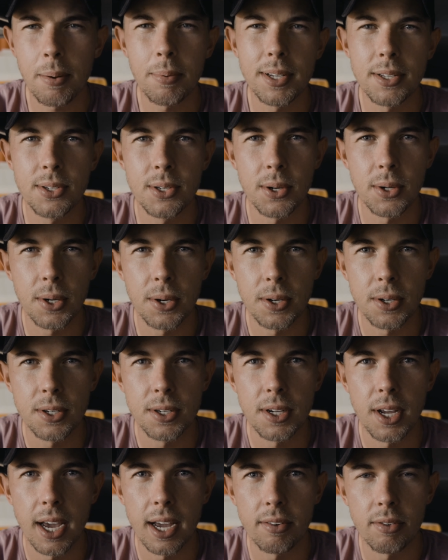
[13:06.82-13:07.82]
so good
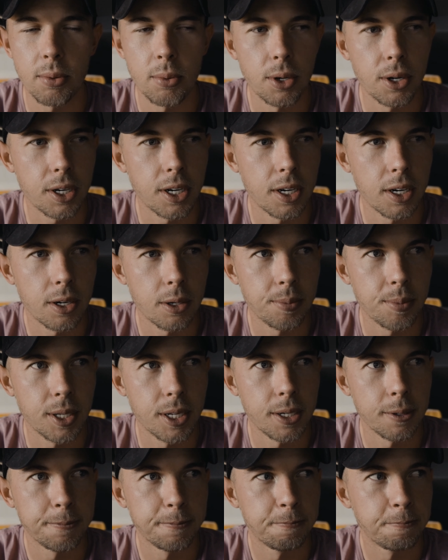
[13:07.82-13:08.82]
to have a working
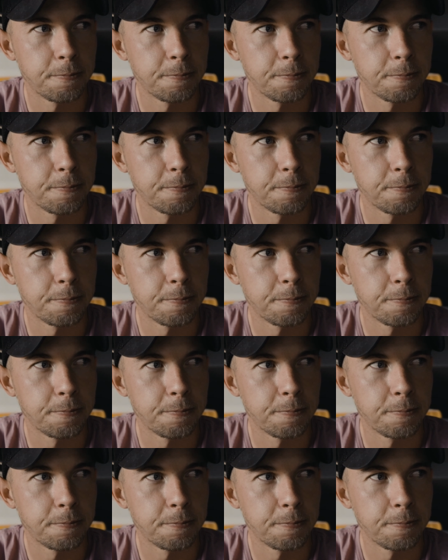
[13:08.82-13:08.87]
airplane.